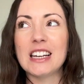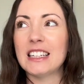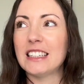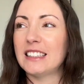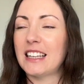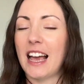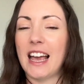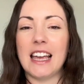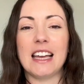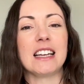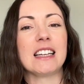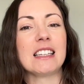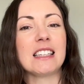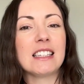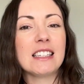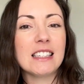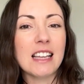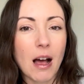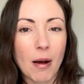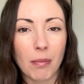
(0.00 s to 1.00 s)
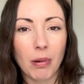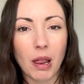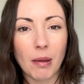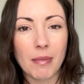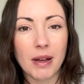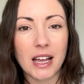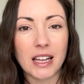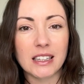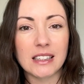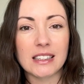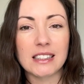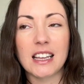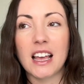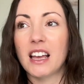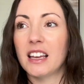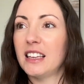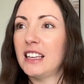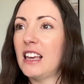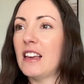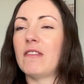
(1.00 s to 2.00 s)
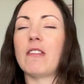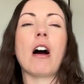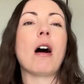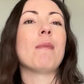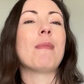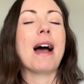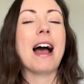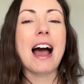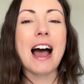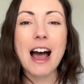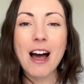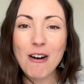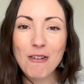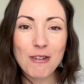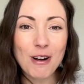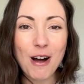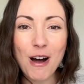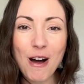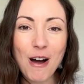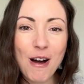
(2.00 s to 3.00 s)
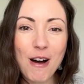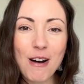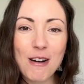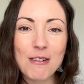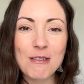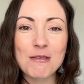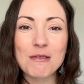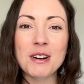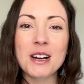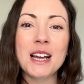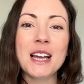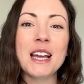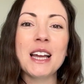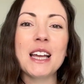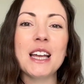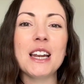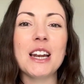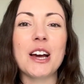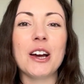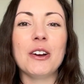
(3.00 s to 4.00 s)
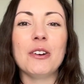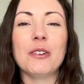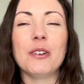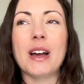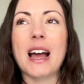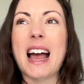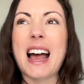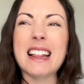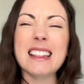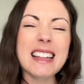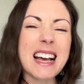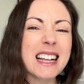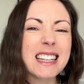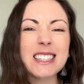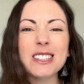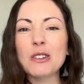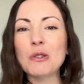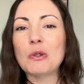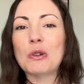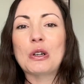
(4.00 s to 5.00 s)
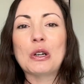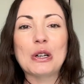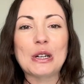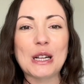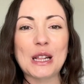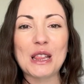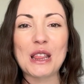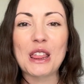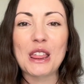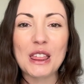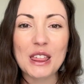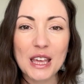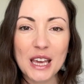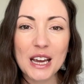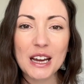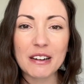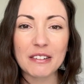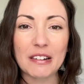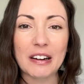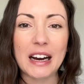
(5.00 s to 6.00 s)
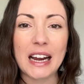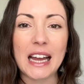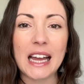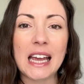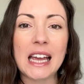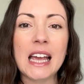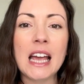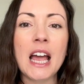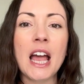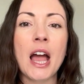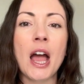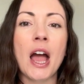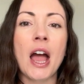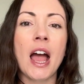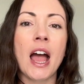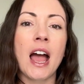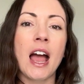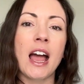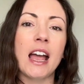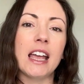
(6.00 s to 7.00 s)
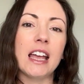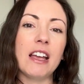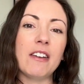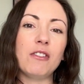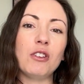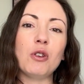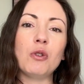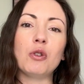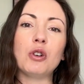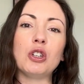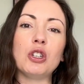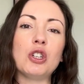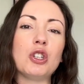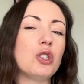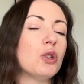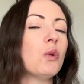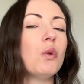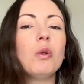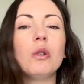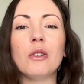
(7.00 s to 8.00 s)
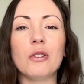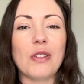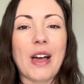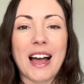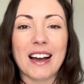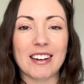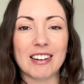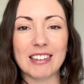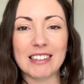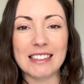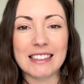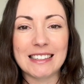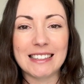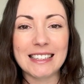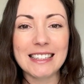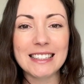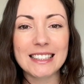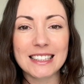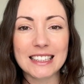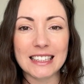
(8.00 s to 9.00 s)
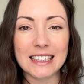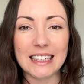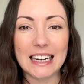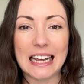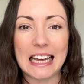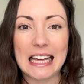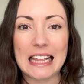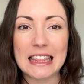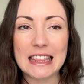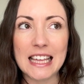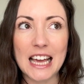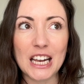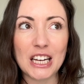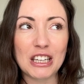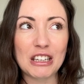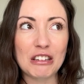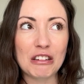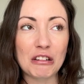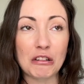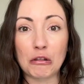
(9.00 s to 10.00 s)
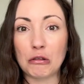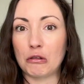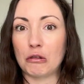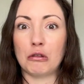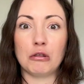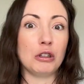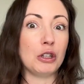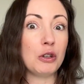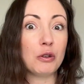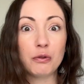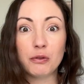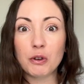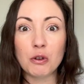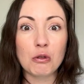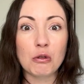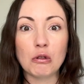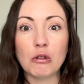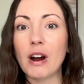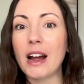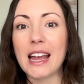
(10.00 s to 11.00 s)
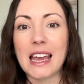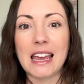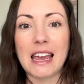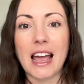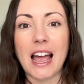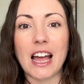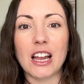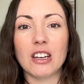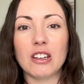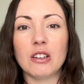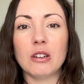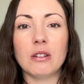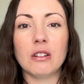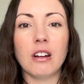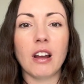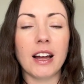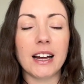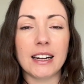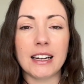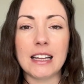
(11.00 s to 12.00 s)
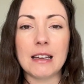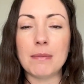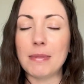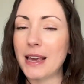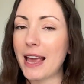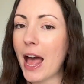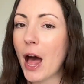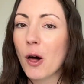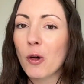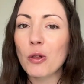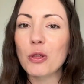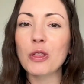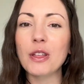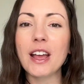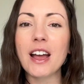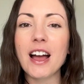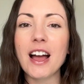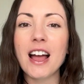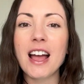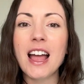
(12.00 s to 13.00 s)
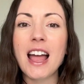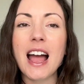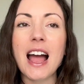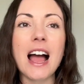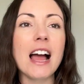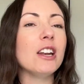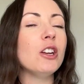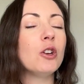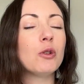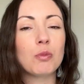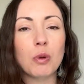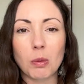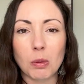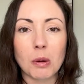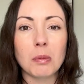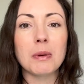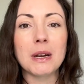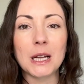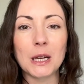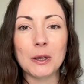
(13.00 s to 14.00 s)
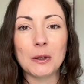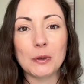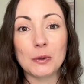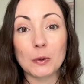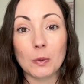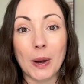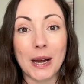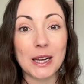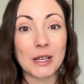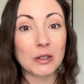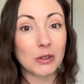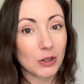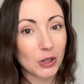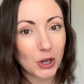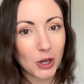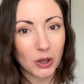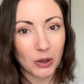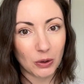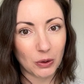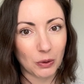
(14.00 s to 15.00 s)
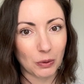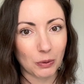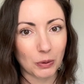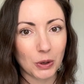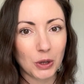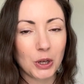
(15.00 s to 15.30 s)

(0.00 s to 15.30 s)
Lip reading: take supplements, give up alcohol, and that's all good in theory. If you could do all of that consistently, then you'd feel great and you'd likely be healthier and you'd probably lose weight too.